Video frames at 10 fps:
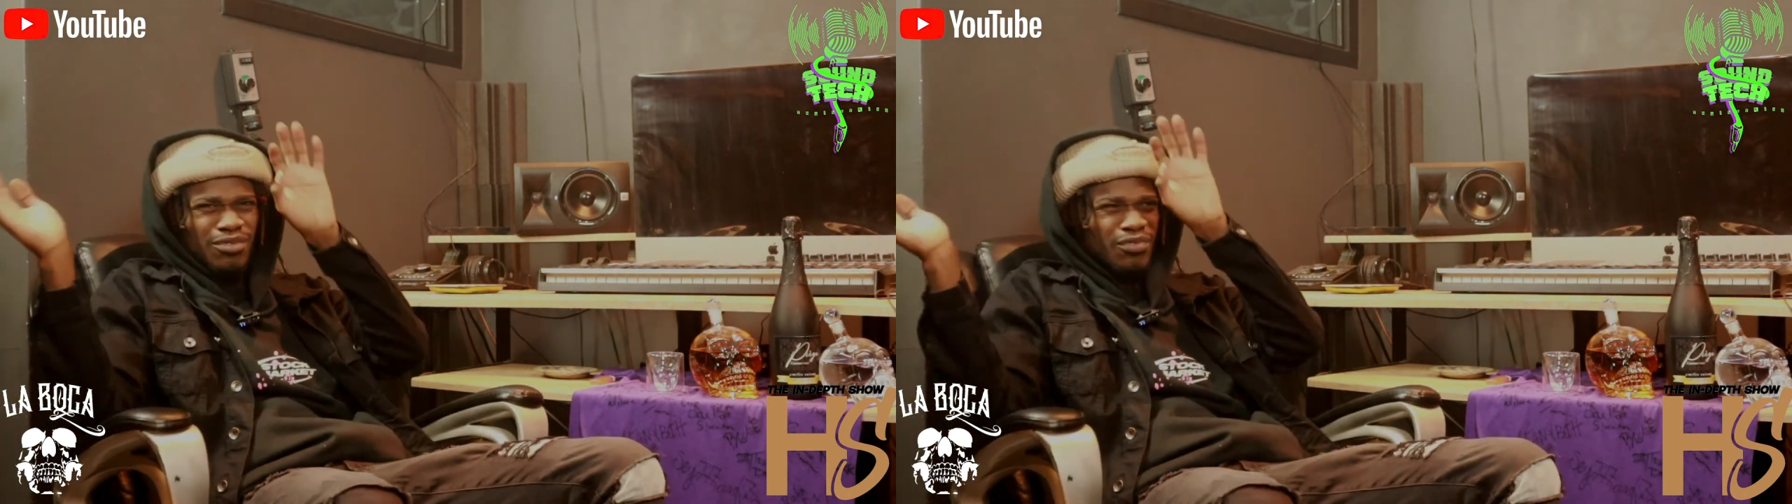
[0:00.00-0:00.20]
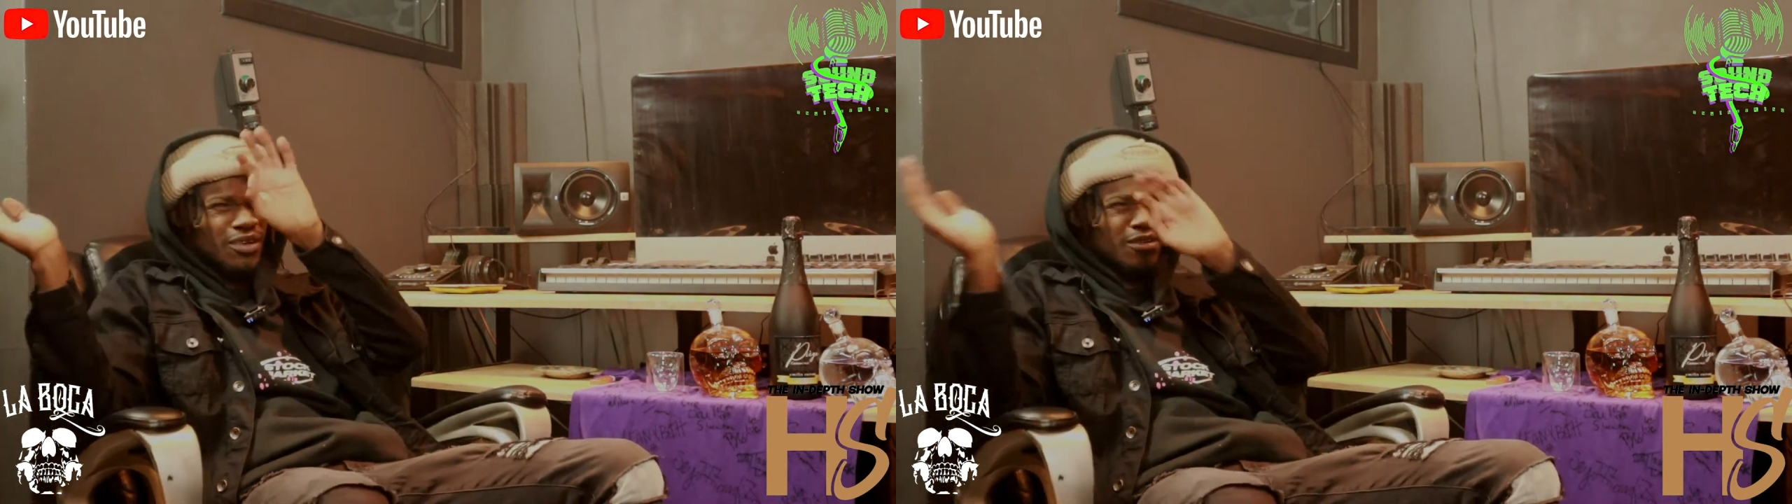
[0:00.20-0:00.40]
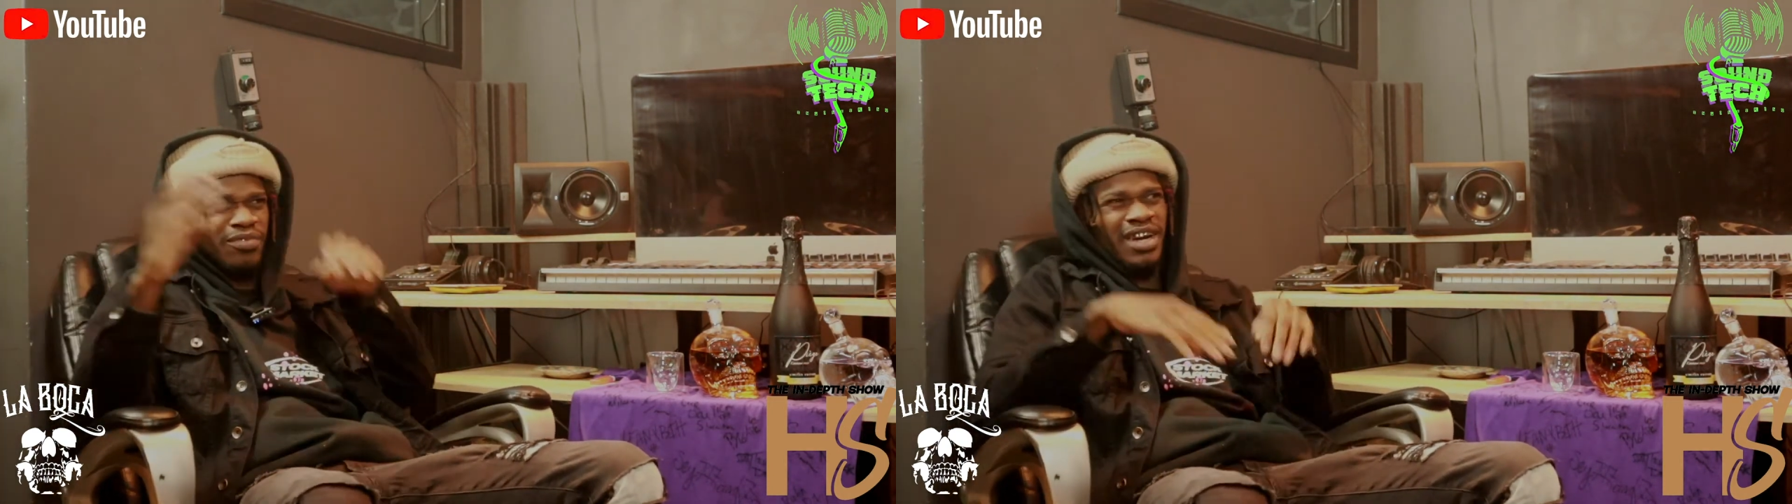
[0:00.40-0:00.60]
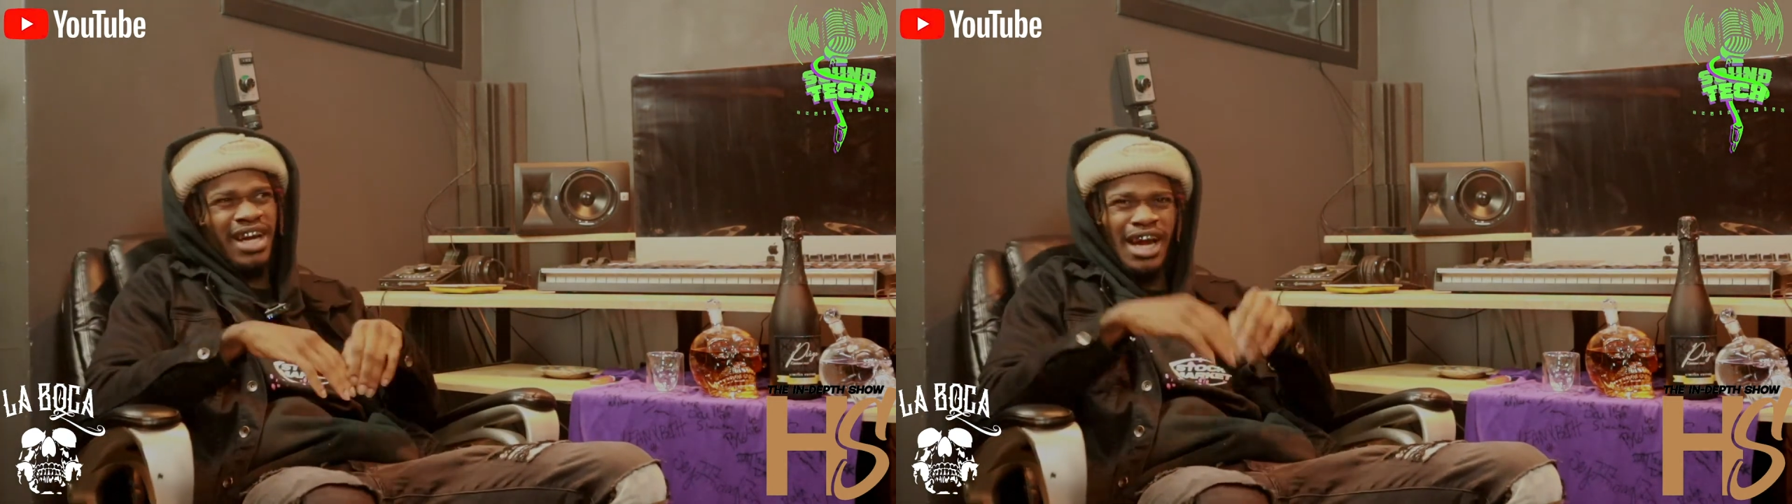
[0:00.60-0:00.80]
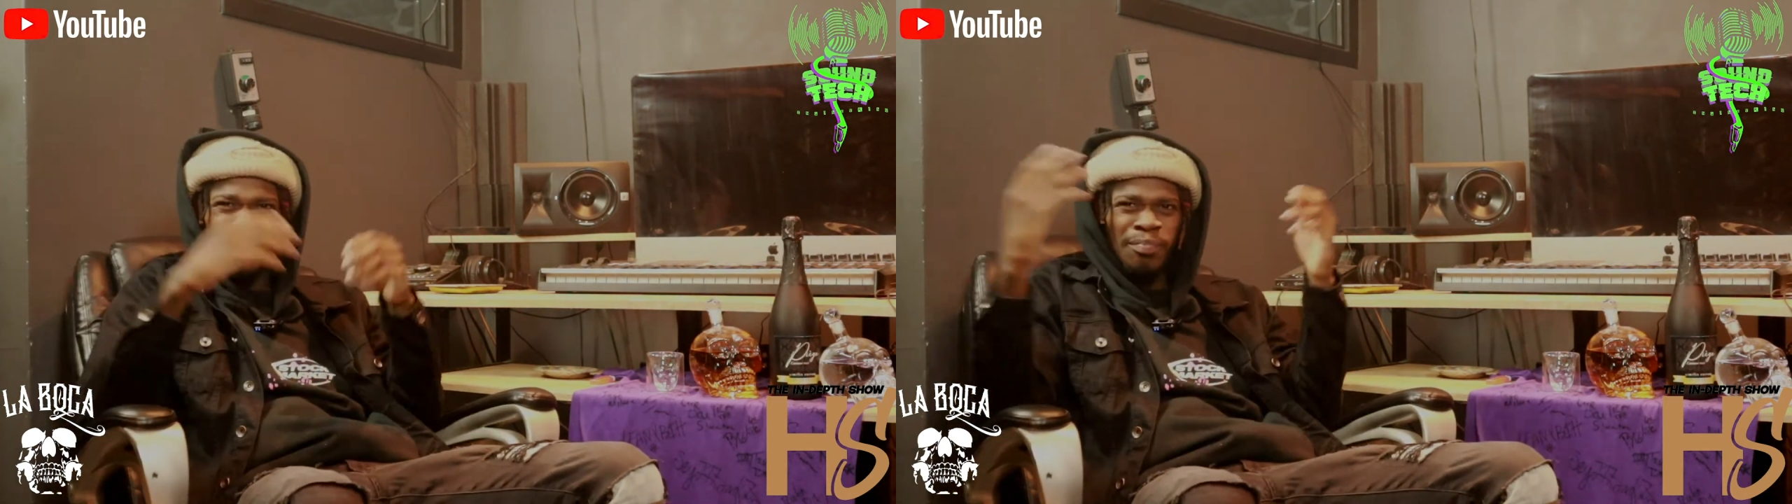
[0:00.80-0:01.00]
for fuck
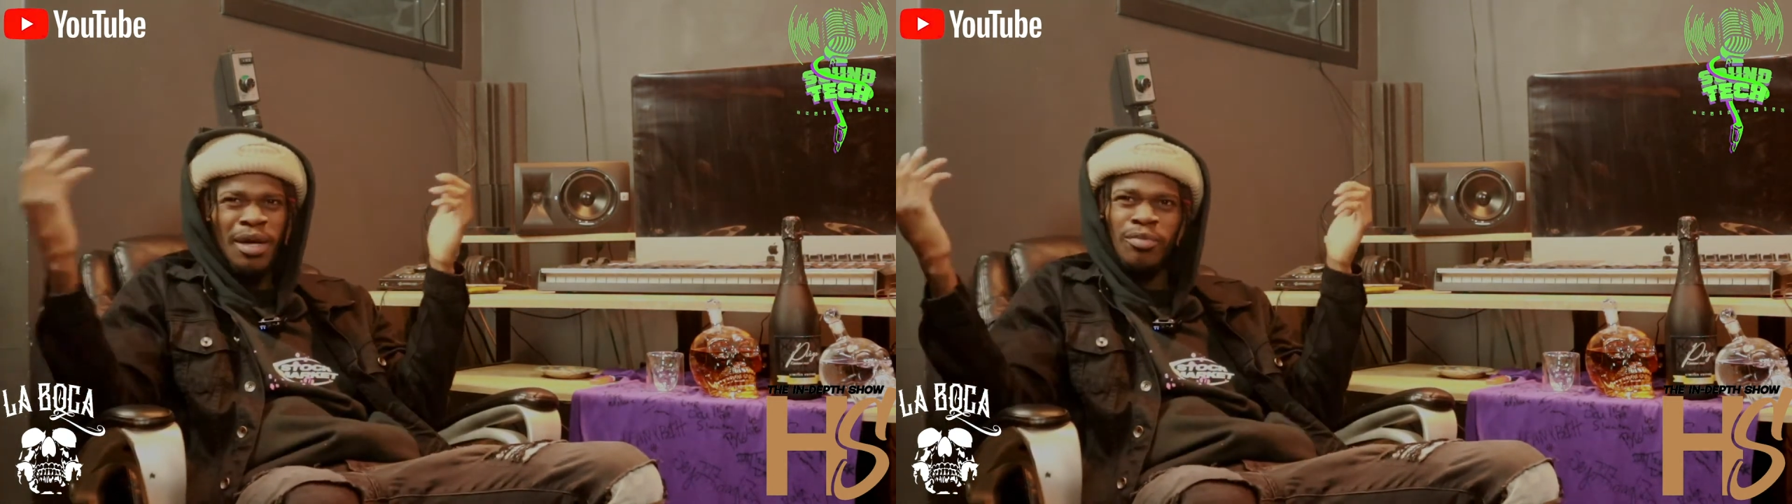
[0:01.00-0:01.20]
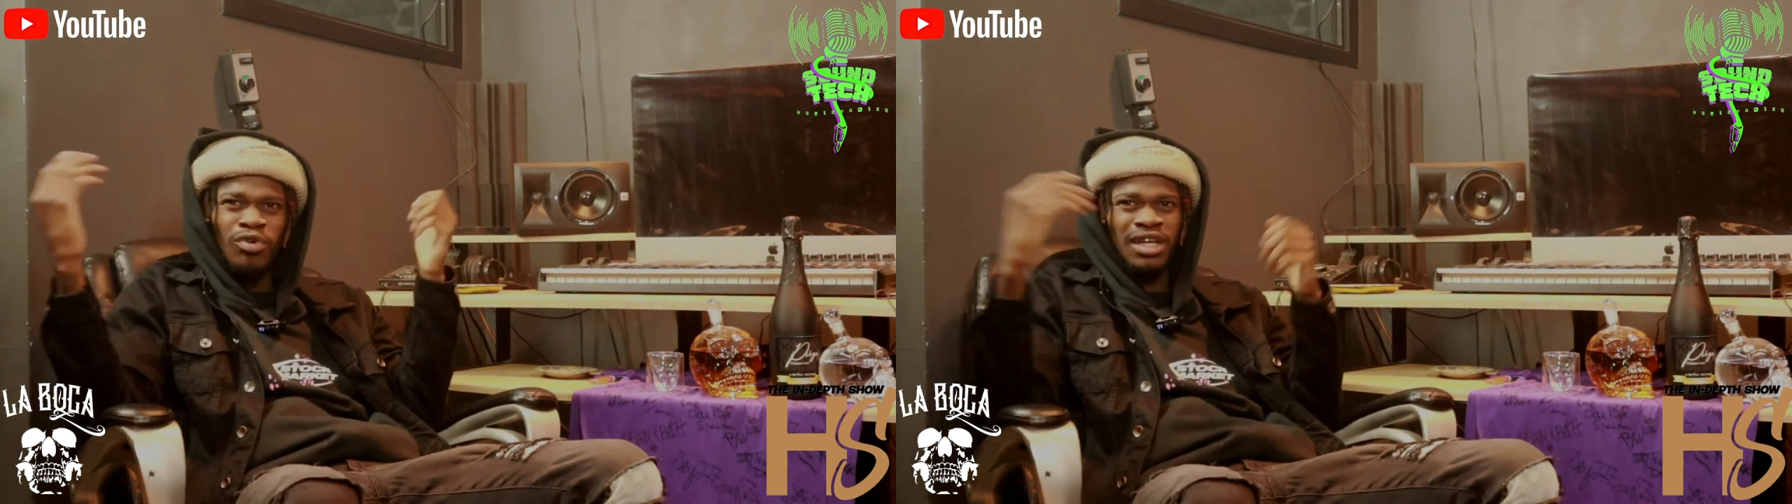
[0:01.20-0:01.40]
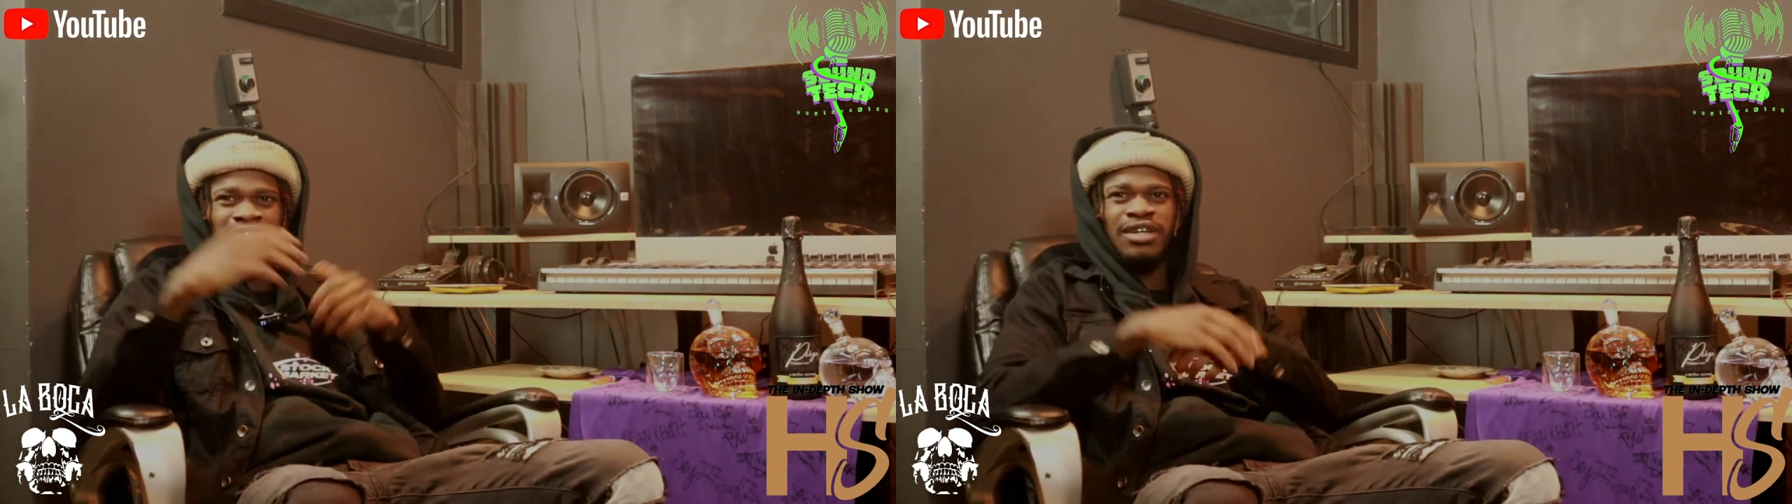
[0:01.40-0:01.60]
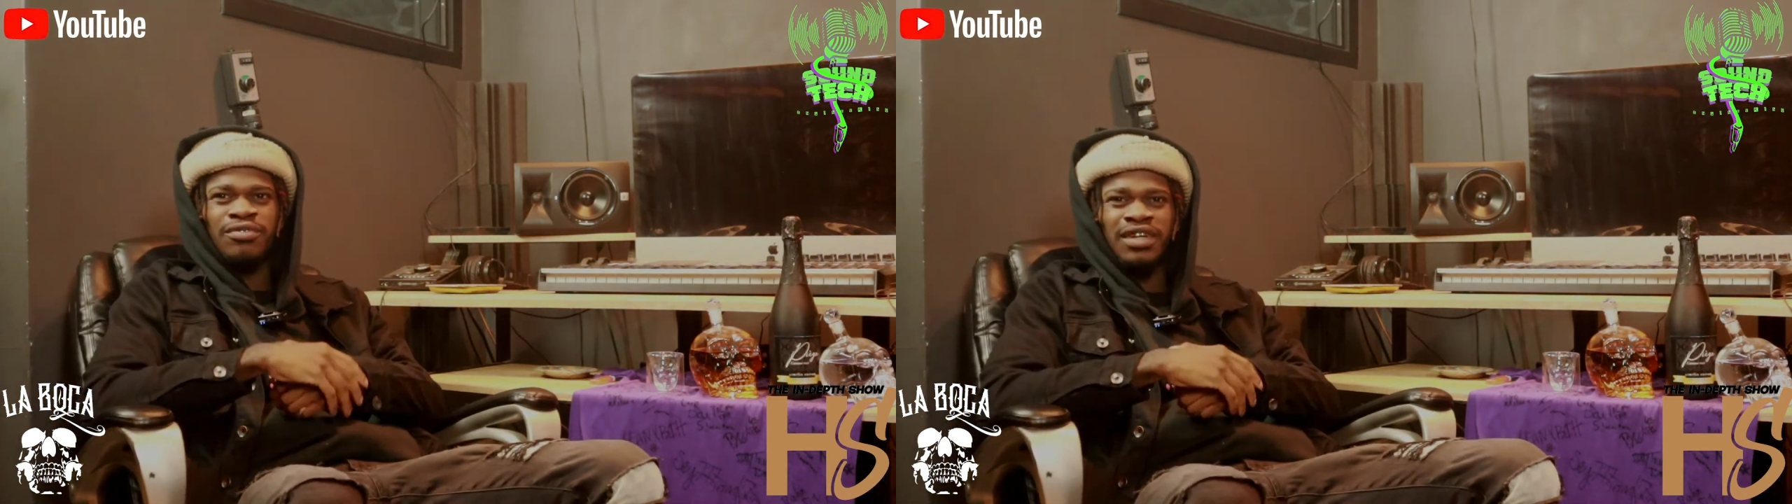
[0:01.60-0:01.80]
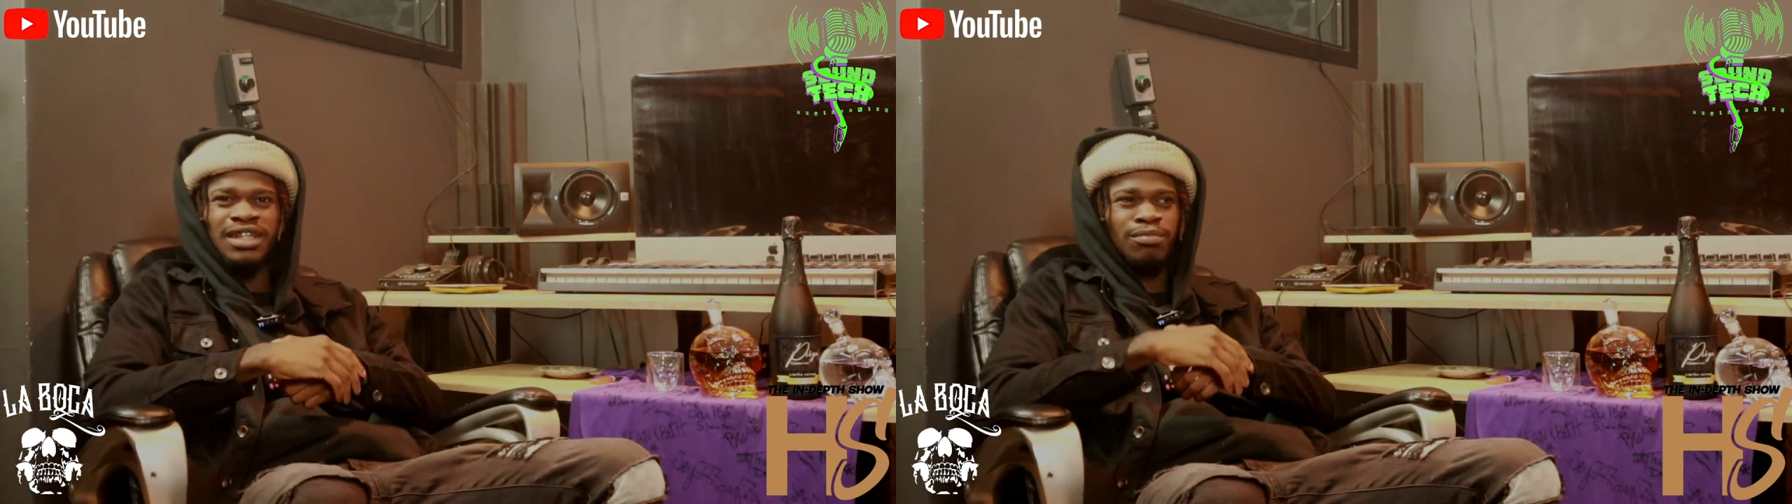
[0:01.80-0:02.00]
every pimp on a nigga
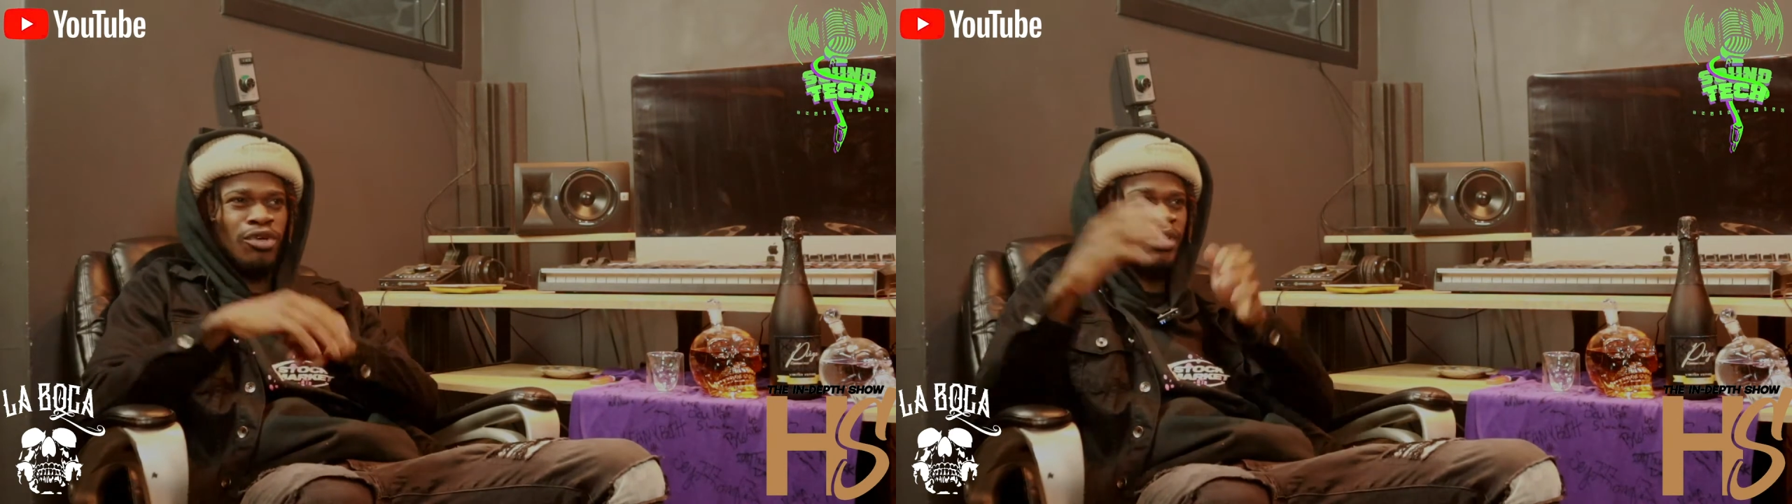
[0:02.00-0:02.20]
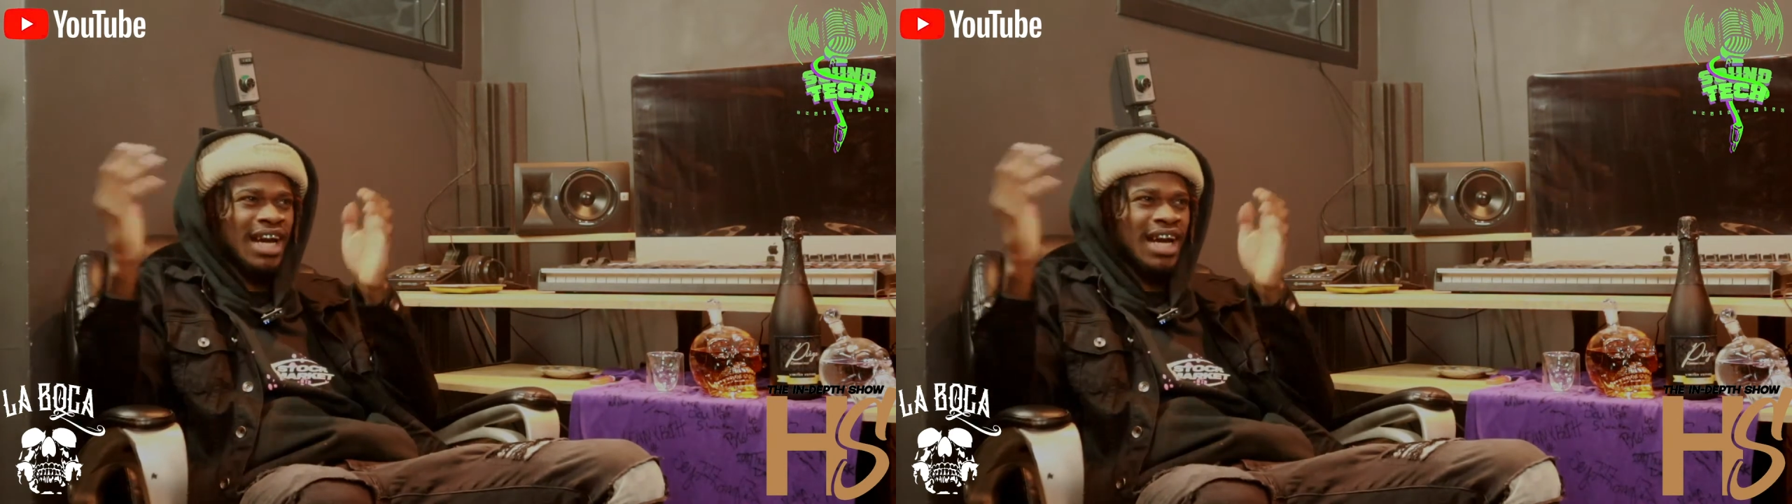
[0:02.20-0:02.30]
face, bro.